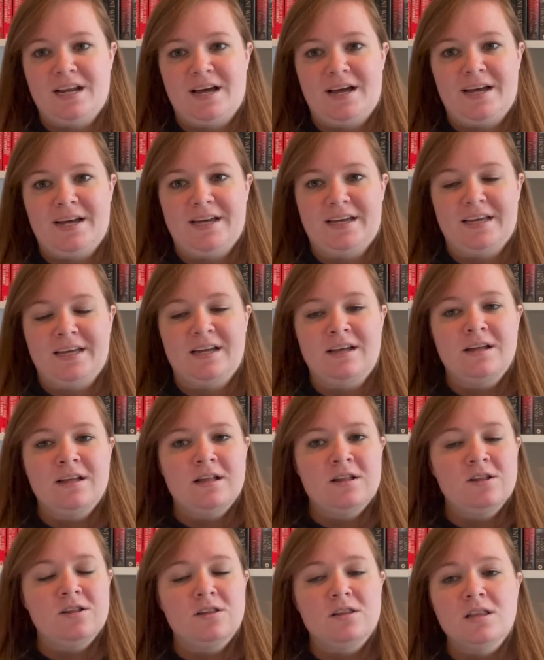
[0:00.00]
I
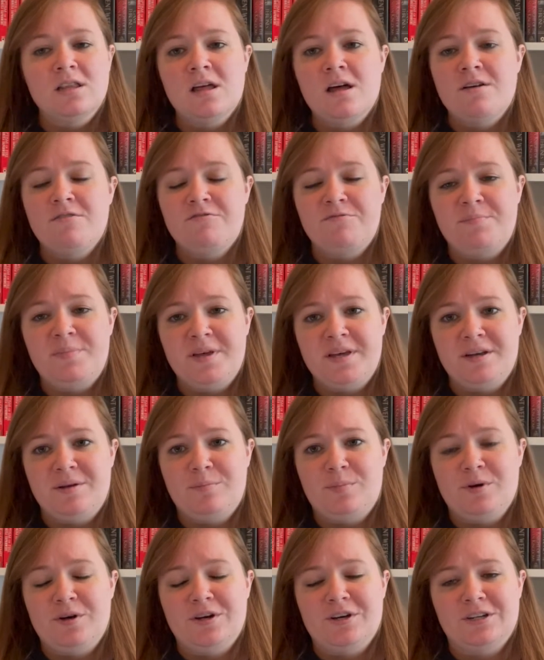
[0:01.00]
love
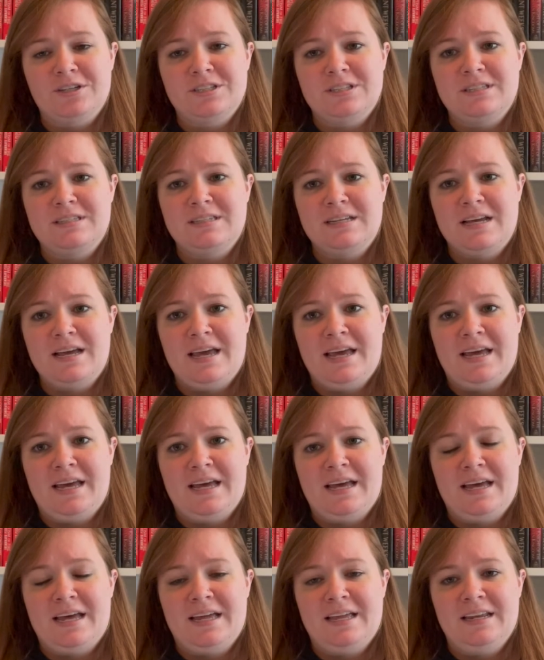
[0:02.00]
big books,
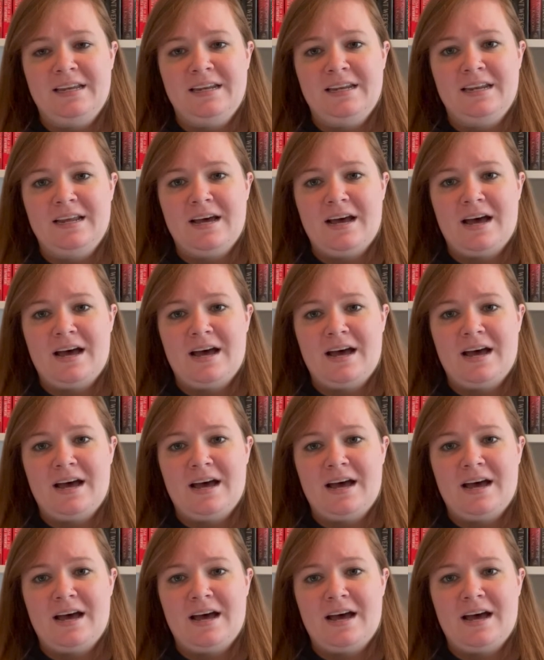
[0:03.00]
and